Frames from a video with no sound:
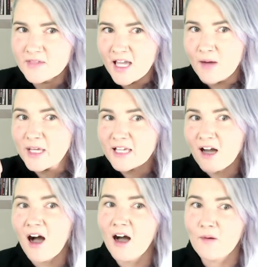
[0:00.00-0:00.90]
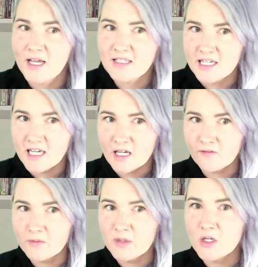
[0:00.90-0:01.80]
and we can't wait to hear
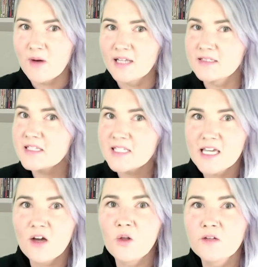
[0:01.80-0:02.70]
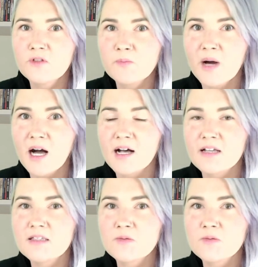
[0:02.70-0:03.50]
from you and see all of you pass.